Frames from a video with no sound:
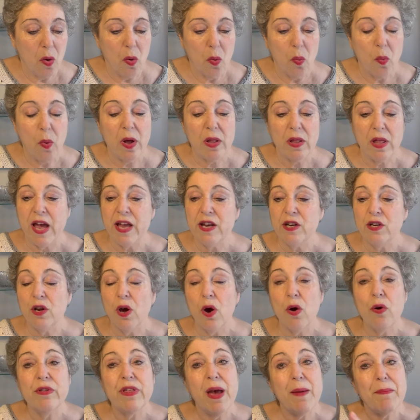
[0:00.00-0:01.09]
Well, I
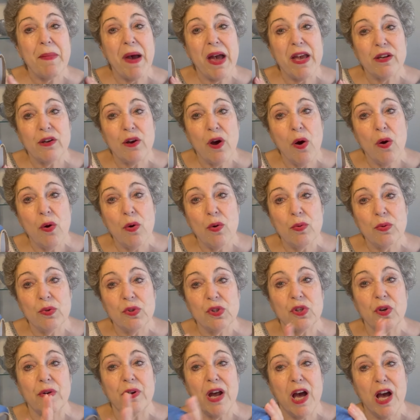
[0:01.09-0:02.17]
know that my
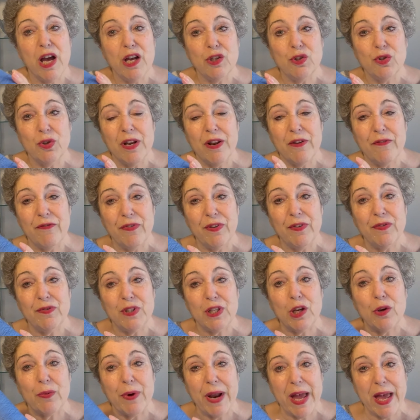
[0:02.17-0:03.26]
cones are one hundred fifty
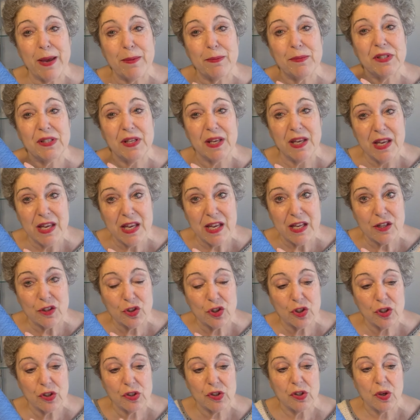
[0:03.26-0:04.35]
grams
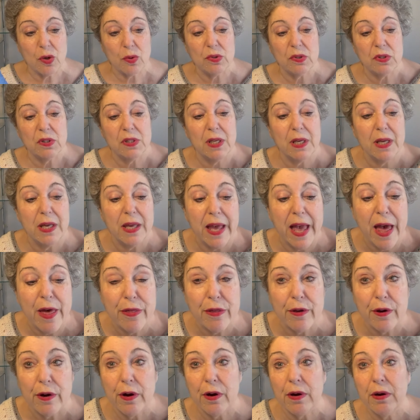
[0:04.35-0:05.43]
each, so
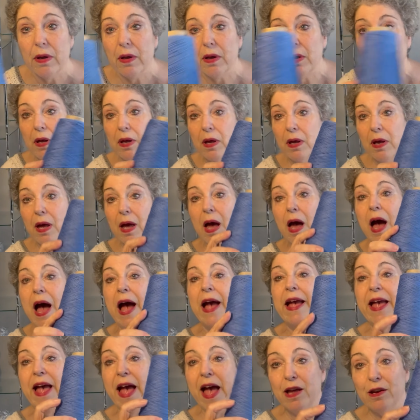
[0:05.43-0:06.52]
together
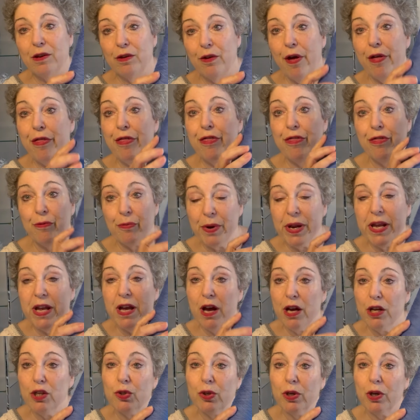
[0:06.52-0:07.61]
I had three
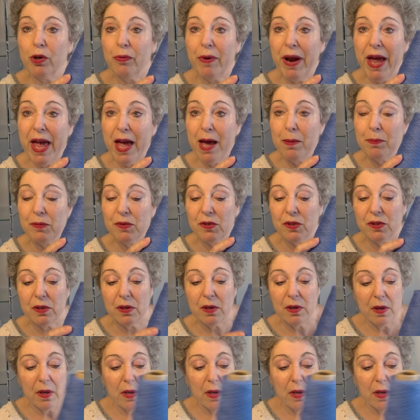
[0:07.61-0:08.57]
hundred grams.